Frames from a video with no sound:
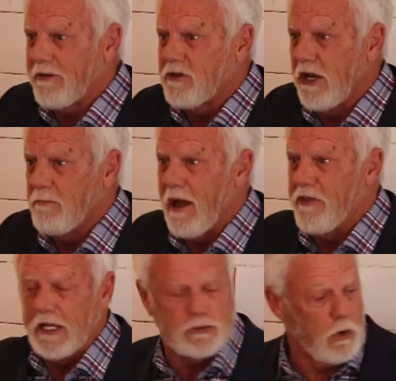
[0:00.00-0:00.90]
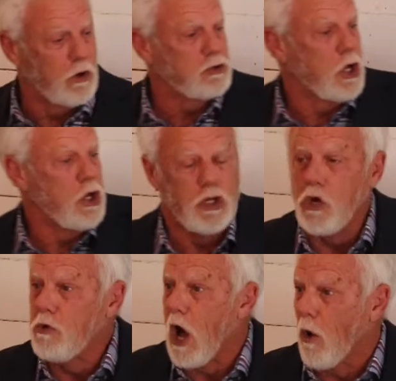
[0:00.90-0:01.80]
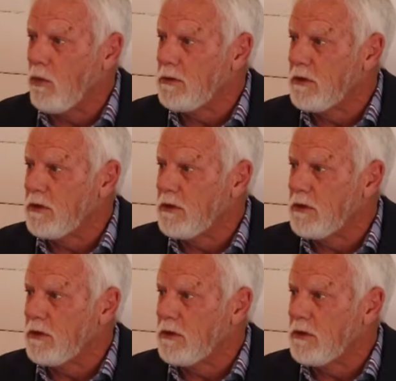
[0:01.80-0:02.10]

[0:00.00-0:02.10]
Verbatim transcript: have to live by these rules, you don't.